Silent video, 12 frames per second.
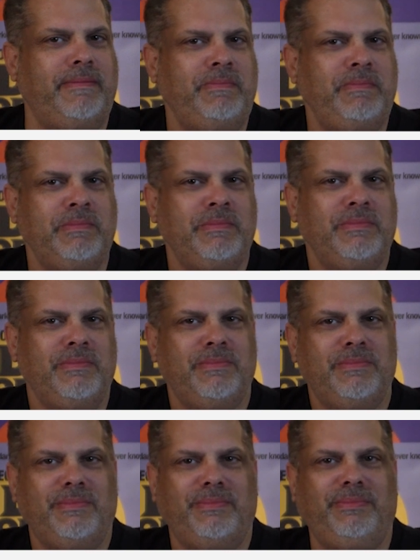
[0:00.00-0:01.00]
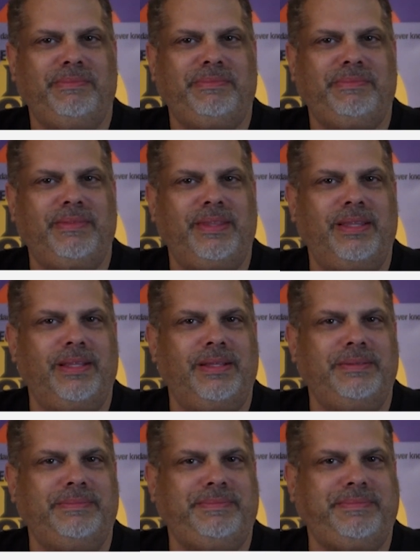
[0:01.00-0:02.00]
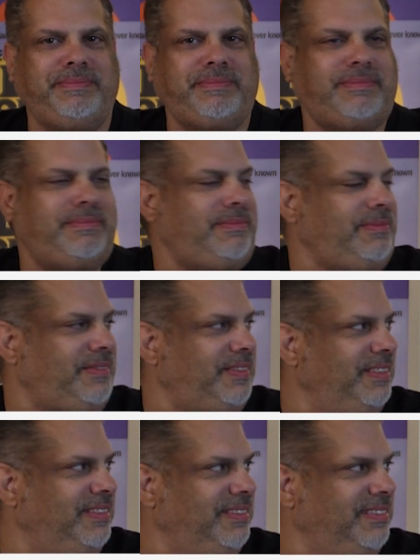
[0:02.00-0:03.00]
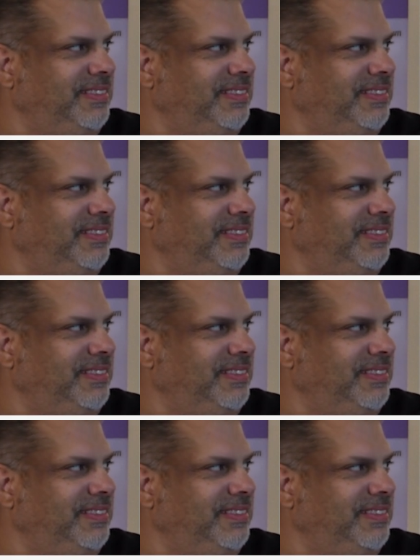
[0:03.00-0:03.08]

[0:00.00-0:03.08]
[no speech]